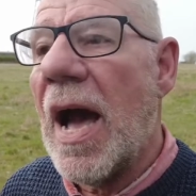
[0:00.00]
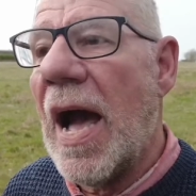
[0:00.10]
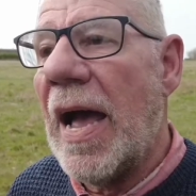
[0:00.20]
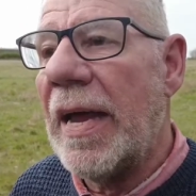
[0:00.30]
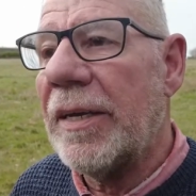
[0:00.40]

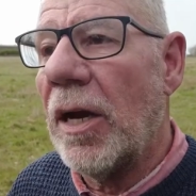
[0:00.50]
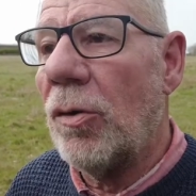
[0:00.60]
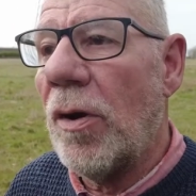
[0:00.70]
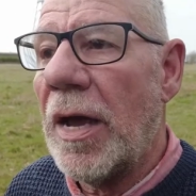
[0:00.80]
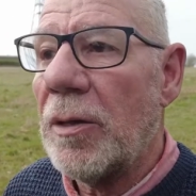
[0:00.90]
and
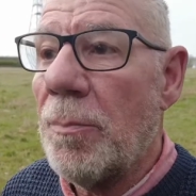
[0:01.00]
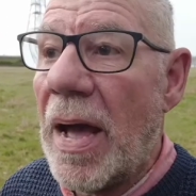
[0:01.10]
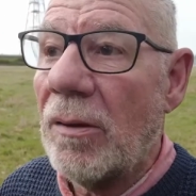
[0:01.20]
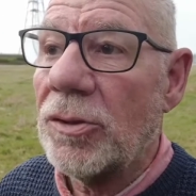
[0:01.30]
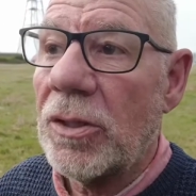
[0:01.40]
around
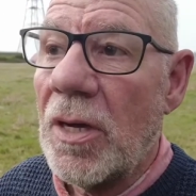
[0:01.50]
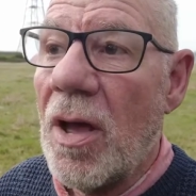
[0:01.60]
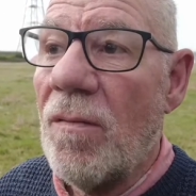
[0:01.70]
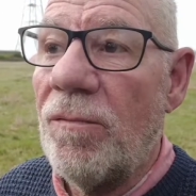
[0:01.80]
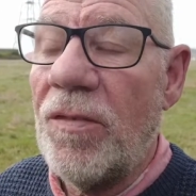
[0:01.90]
about
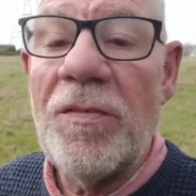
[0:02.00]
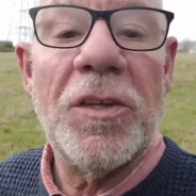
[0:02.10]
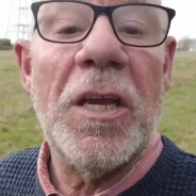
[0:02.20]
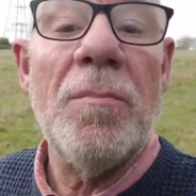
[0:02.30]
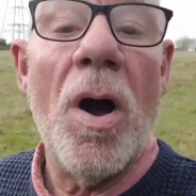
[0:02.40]

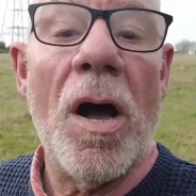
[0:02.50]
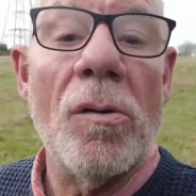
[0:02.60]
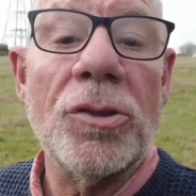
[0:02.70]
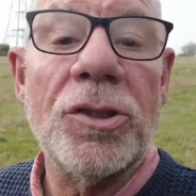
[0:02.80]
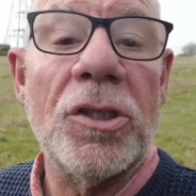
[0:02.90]
15
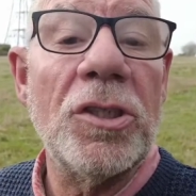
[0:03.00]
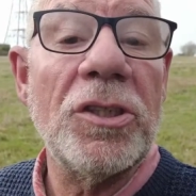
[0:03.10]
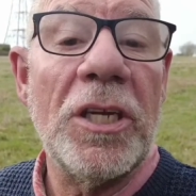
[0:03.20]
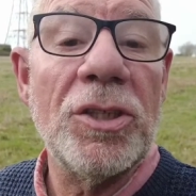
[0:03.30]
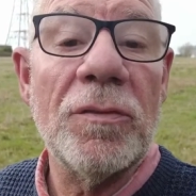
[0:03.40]
miles to the
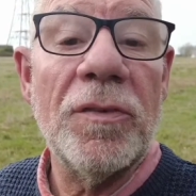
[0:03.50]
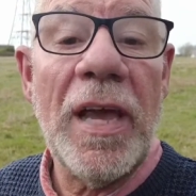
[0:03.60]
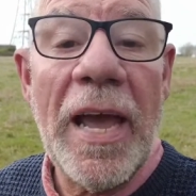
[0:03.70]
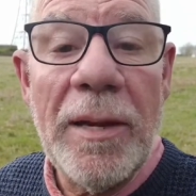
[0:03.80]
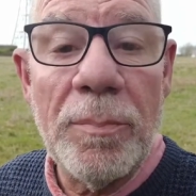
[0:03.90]
centre of
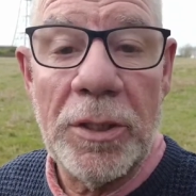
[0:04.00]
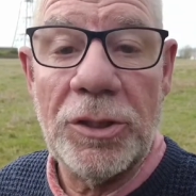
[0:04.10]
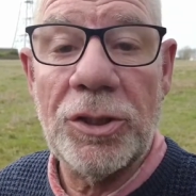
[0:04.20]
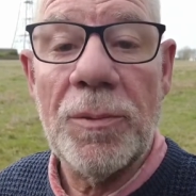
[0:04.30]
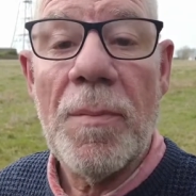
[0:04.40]

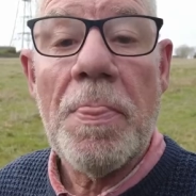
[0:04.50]
Cambridge.